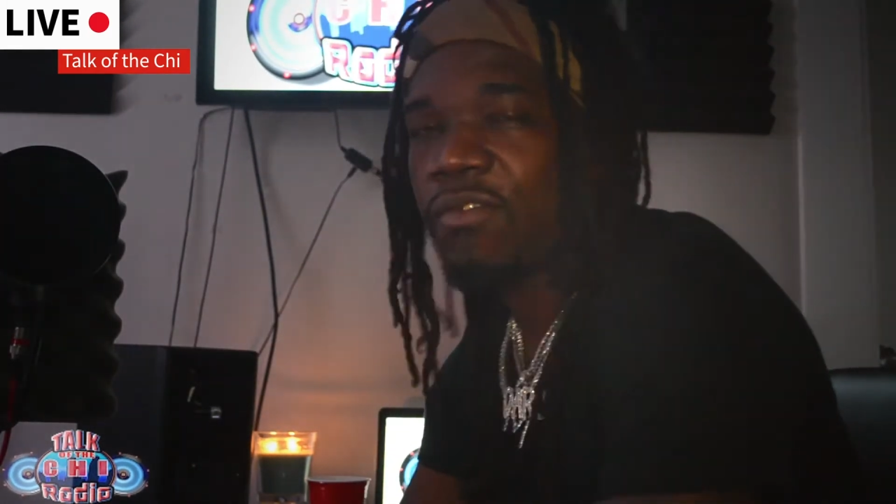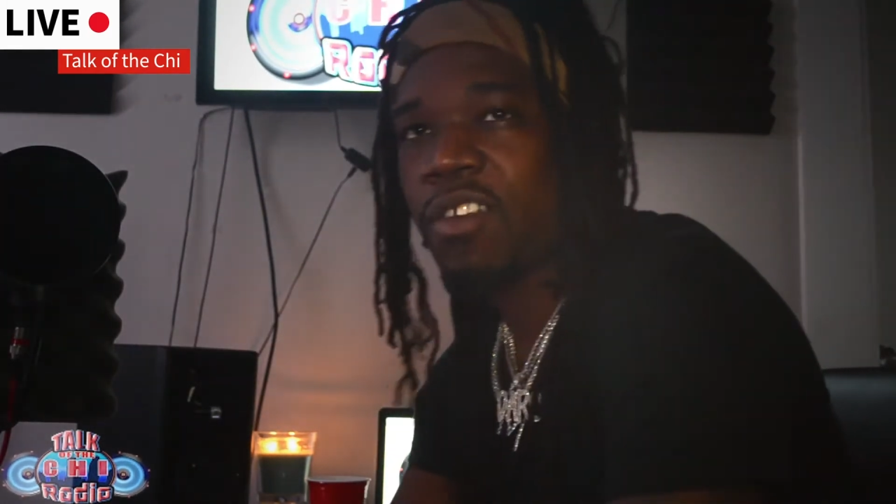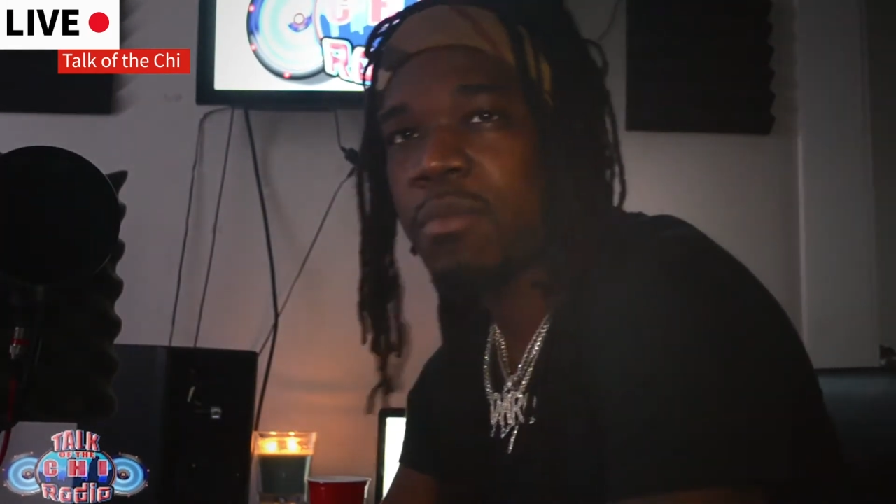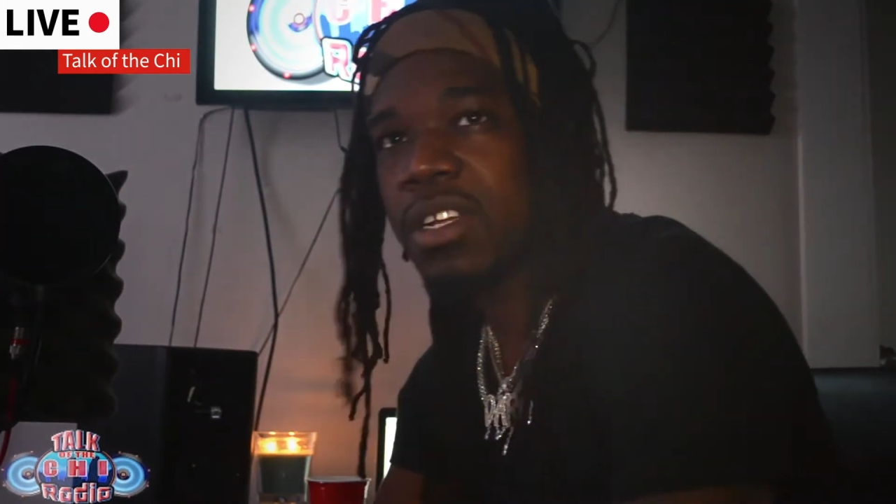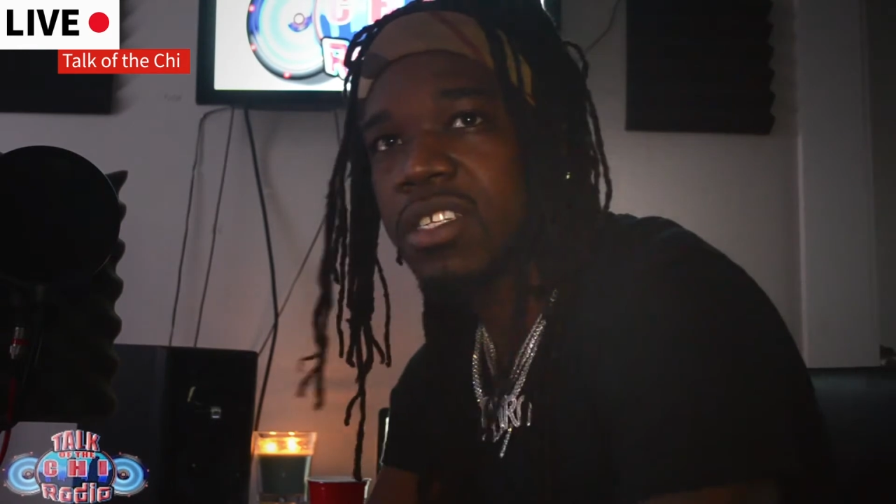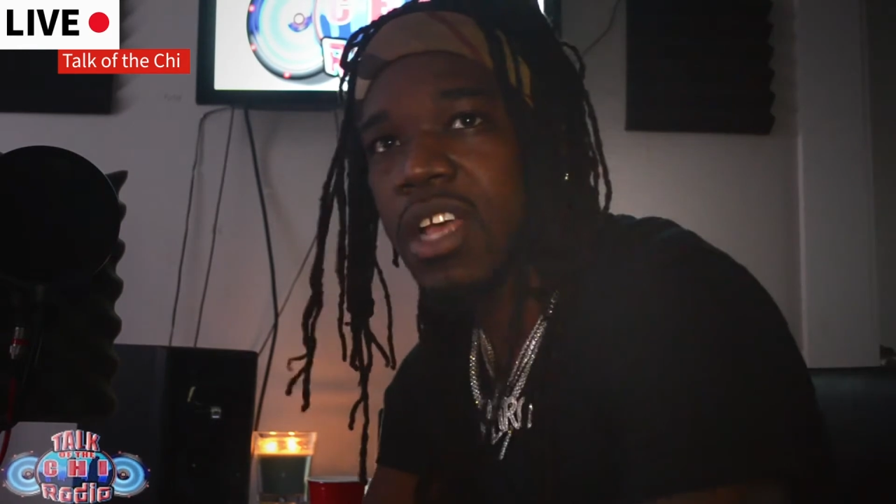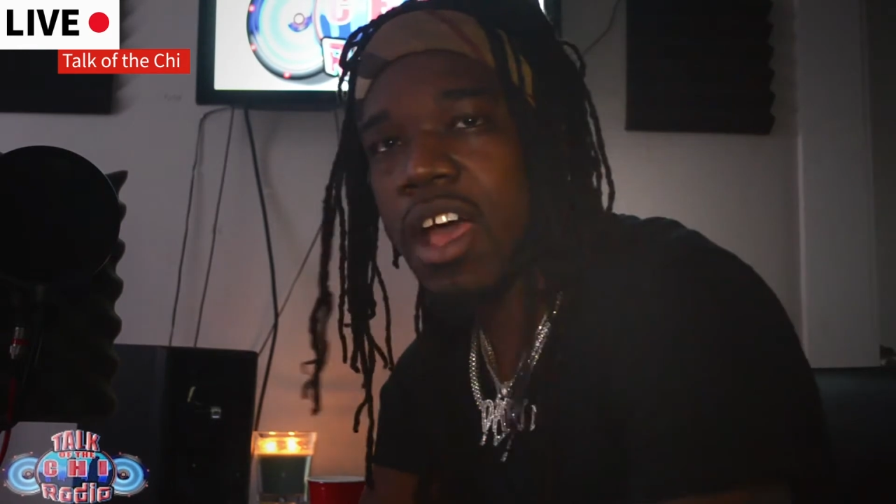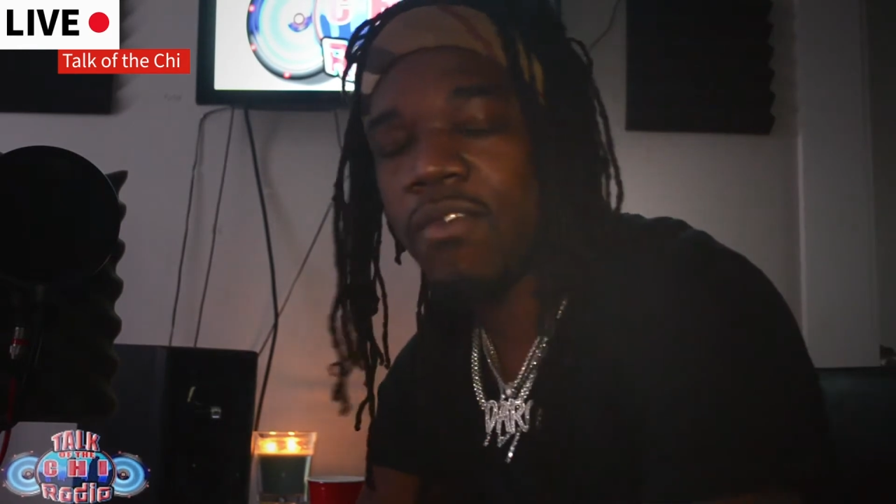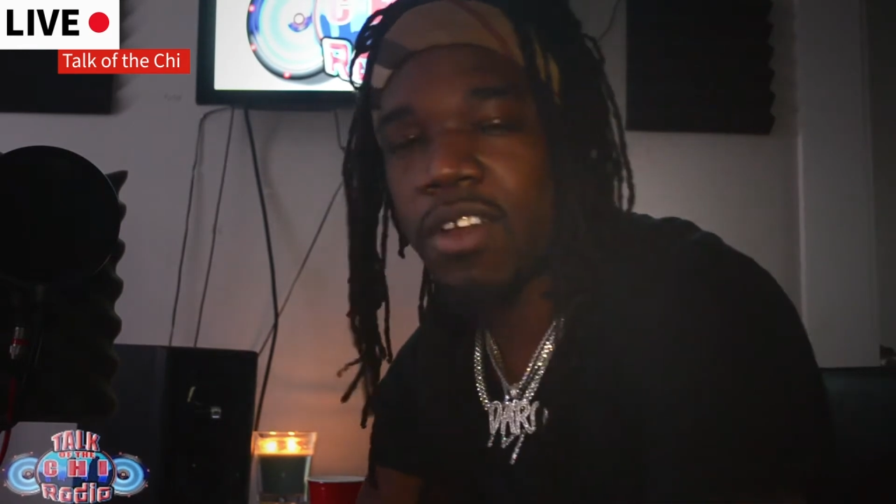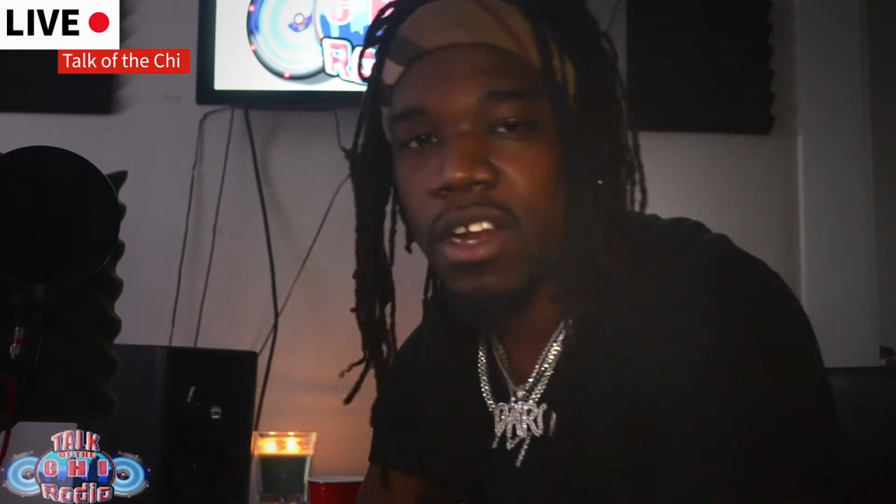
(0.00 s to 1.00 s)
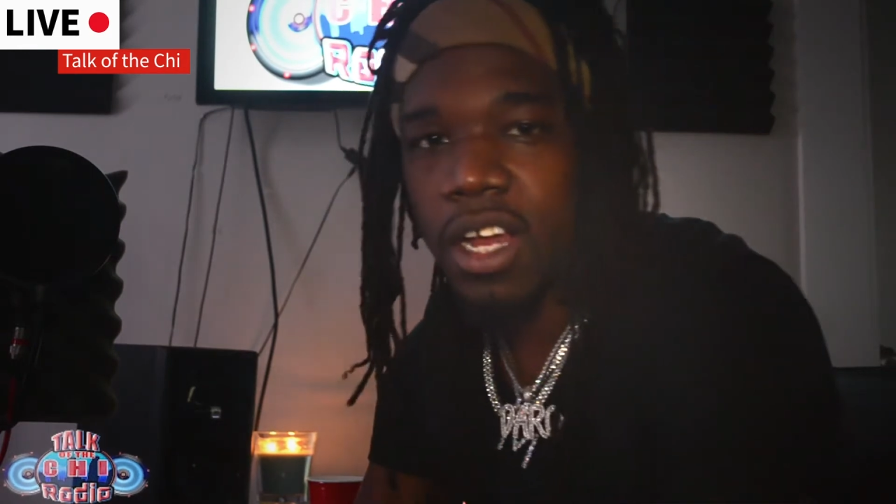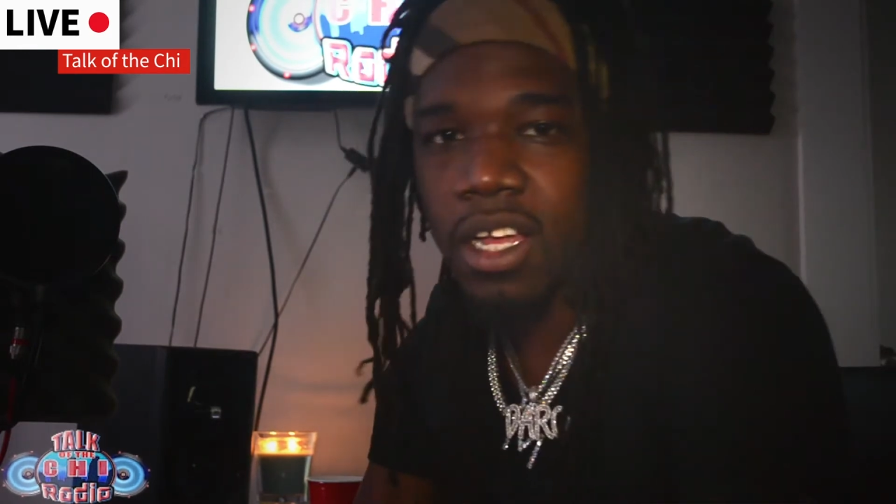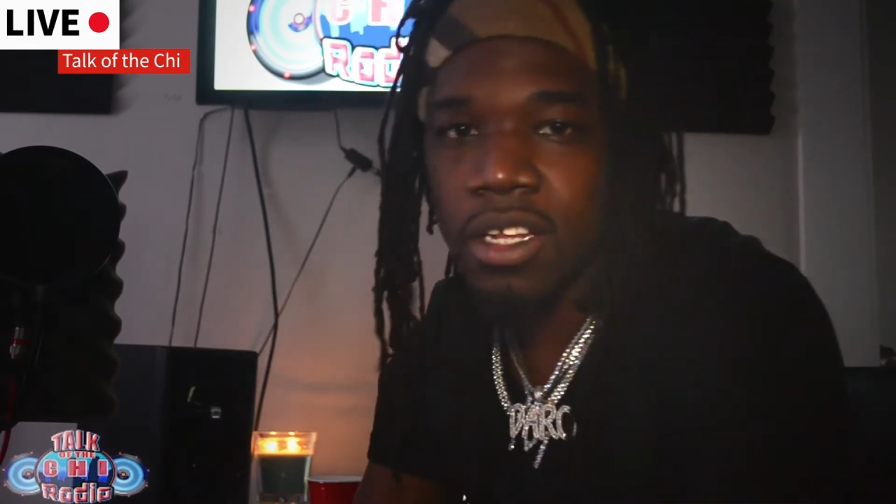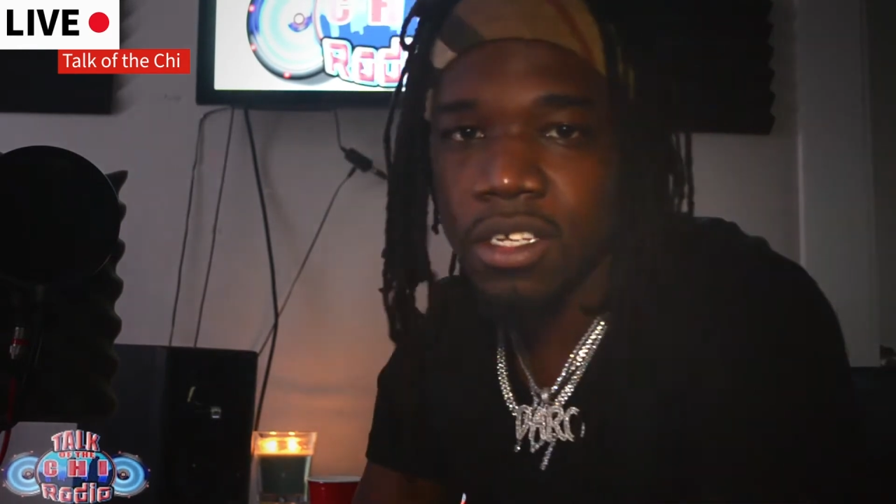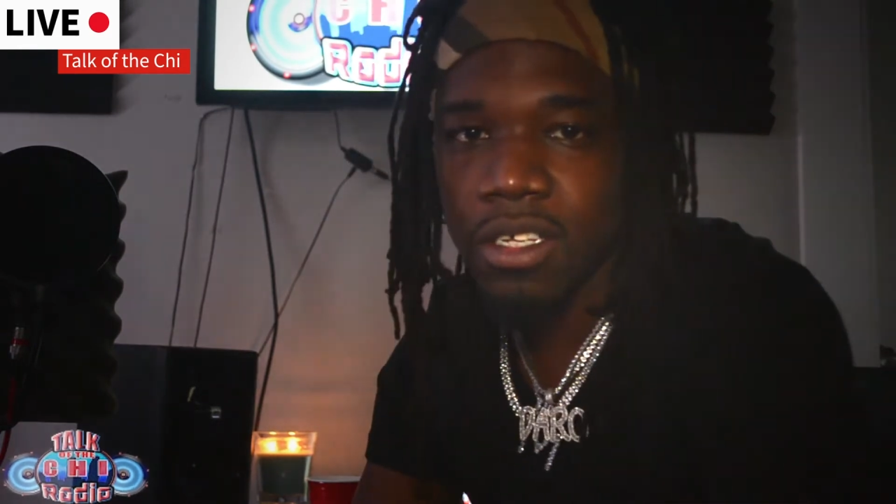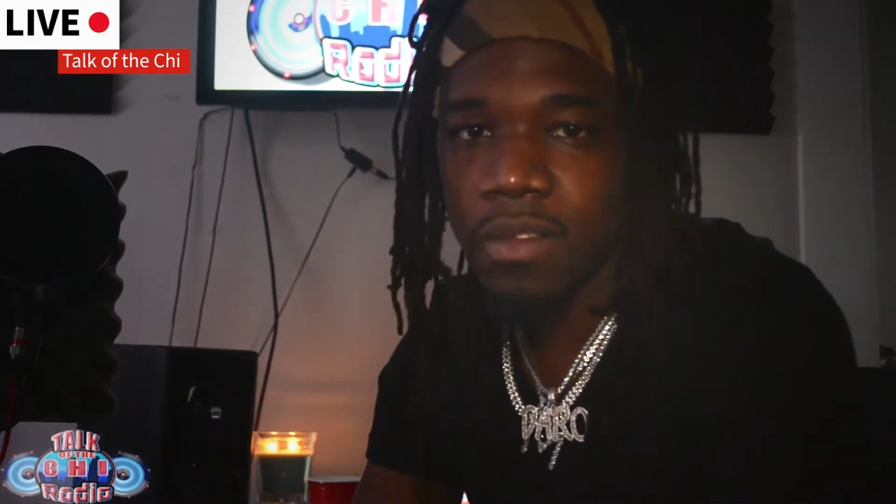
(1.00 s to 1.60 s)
feminine side for the ladies.